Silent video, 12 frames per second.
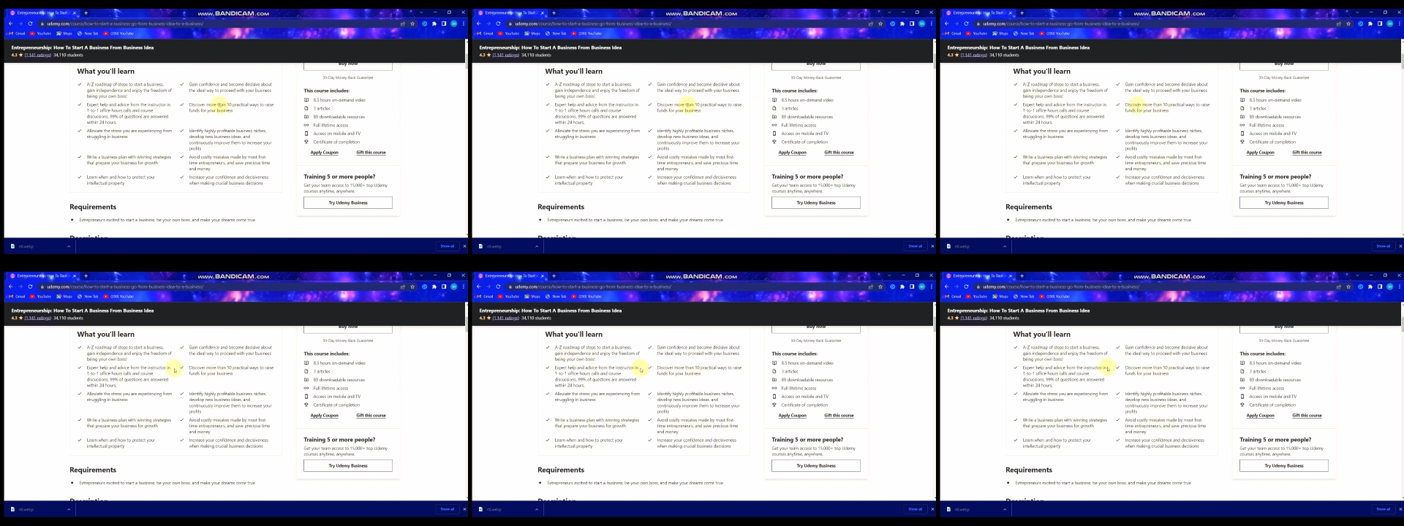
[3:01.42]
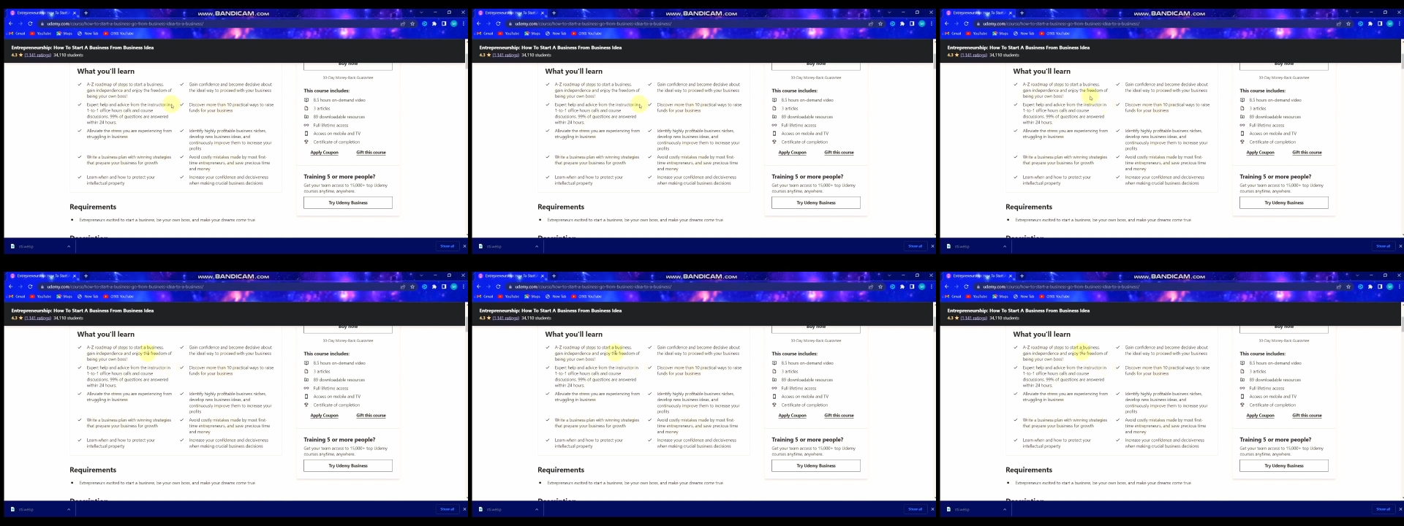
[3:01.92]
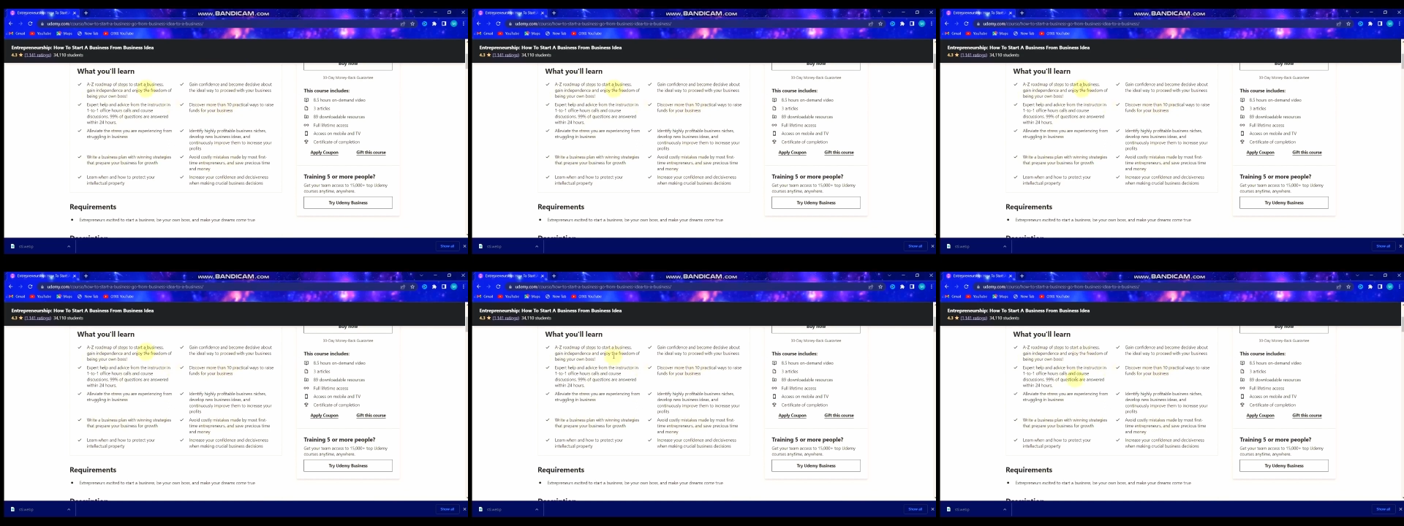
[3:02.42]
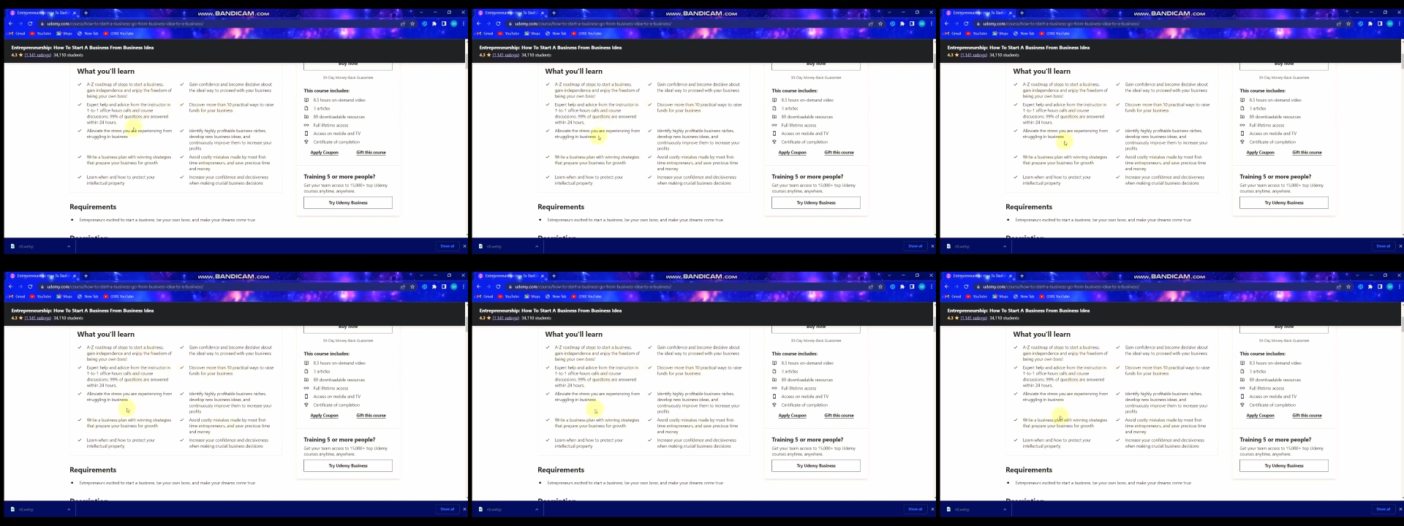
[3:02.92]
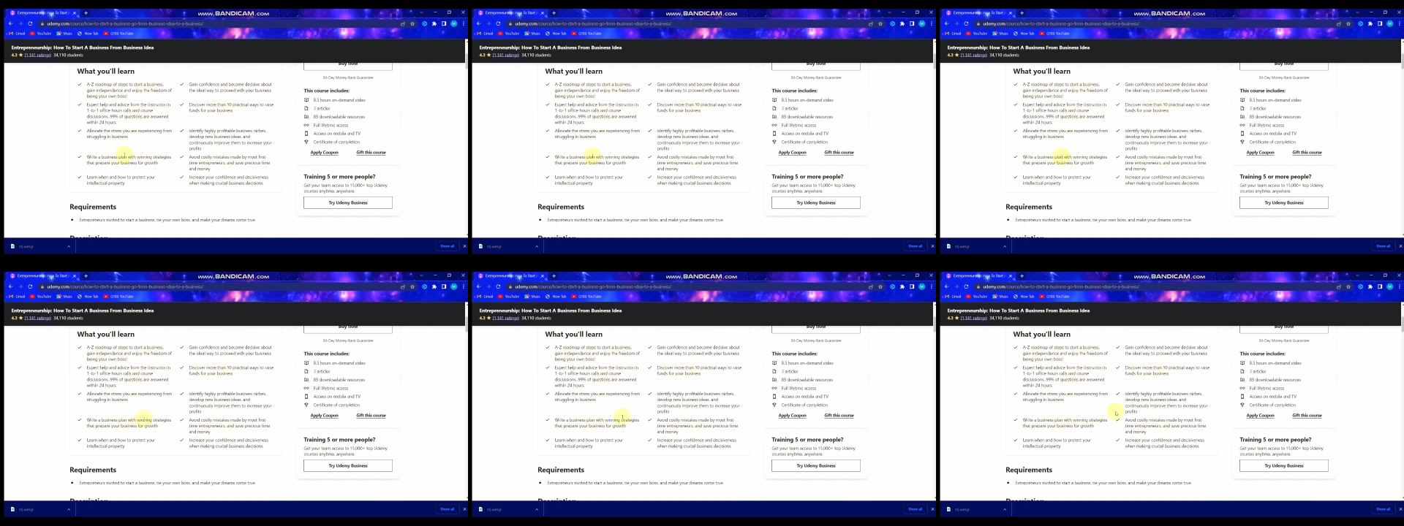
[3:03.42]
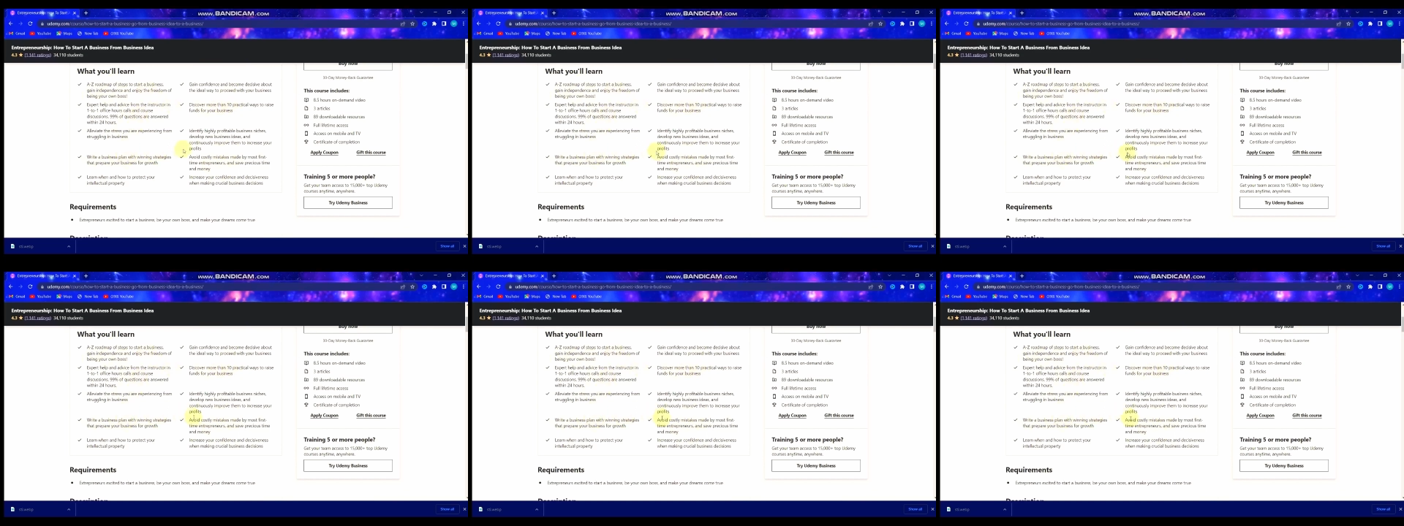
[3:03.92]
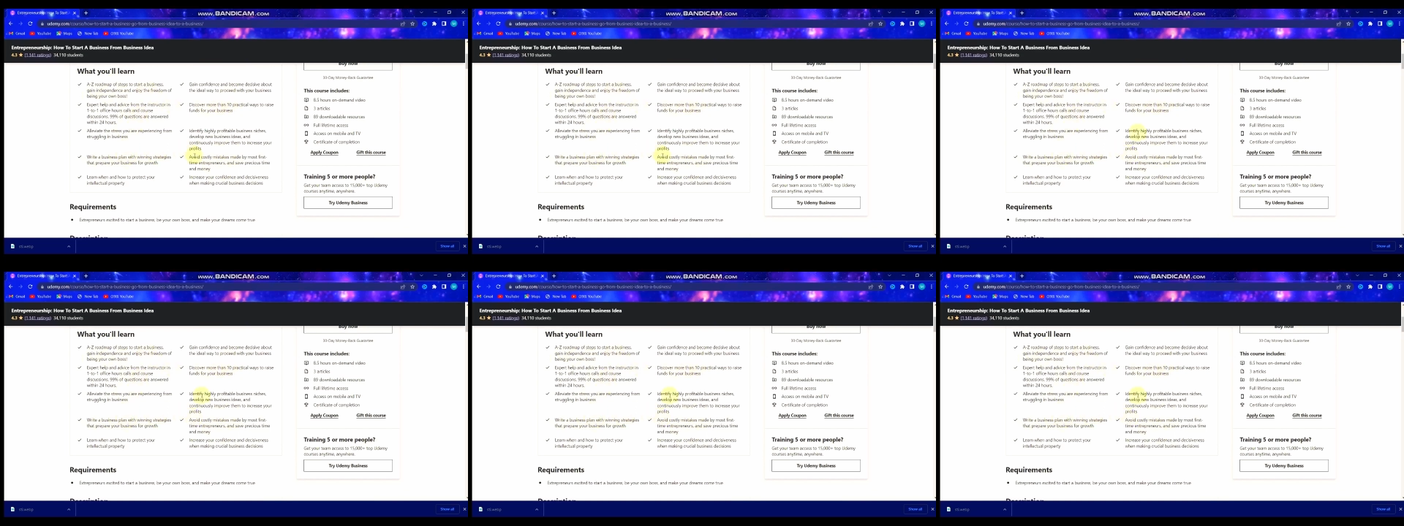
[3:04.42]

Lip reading: Nobody's mouth can be seen.